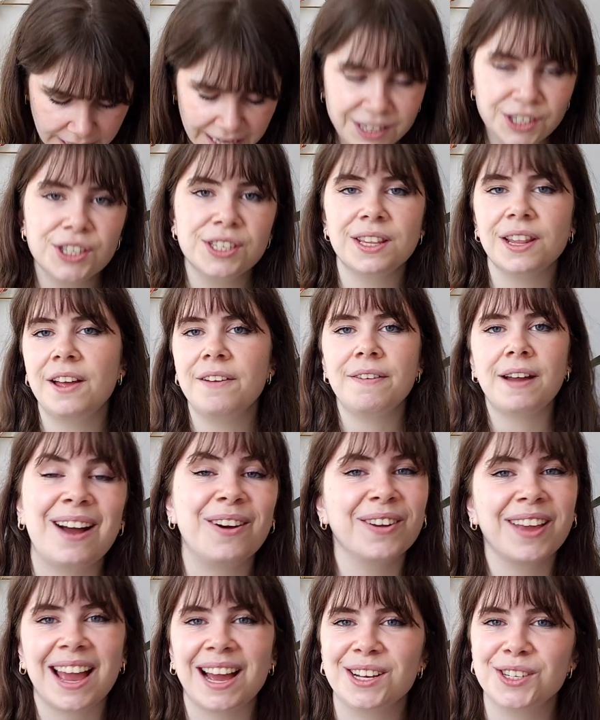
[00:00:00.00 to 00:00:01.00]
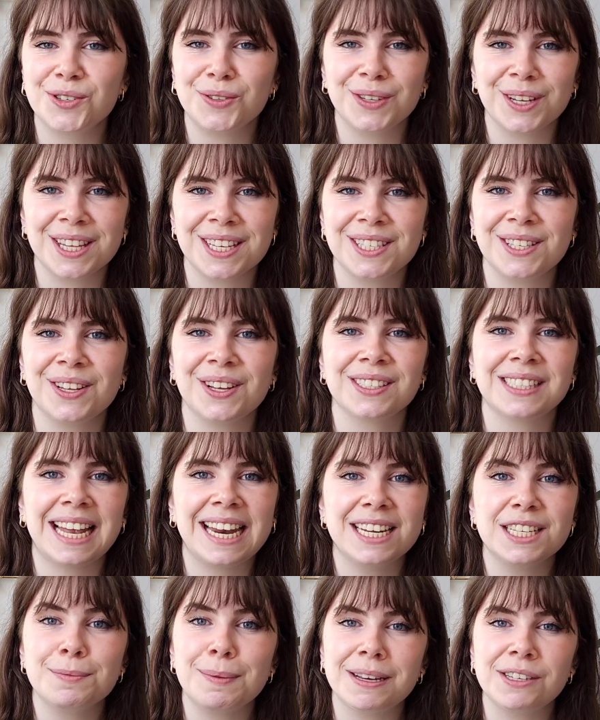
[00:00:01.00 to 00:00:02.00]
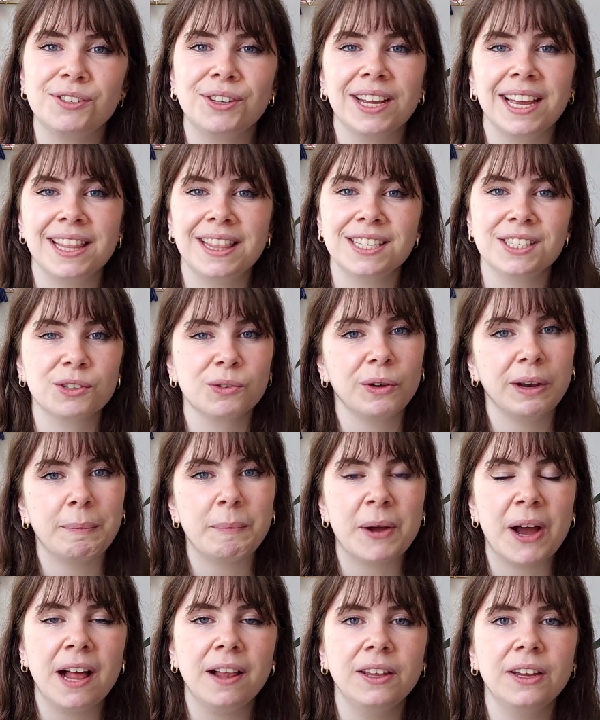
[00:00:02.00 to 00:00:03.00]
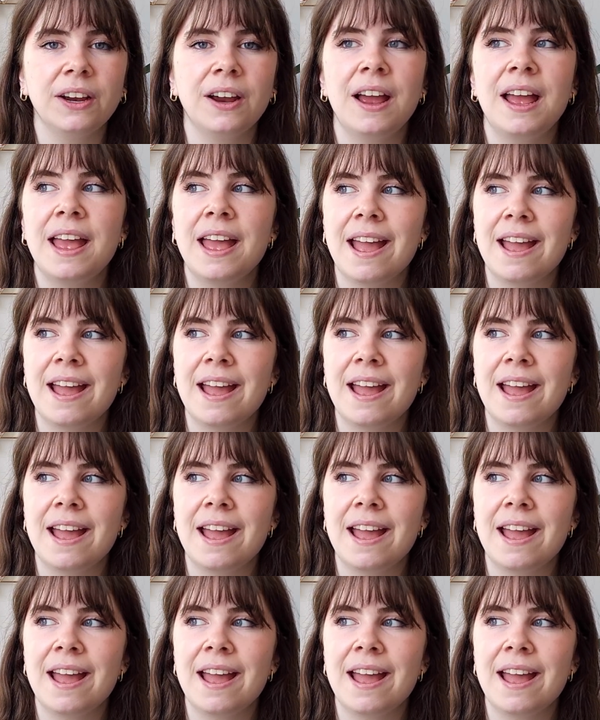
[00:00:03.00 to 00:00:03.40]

I just love how casual this looks, and especially in this cream color.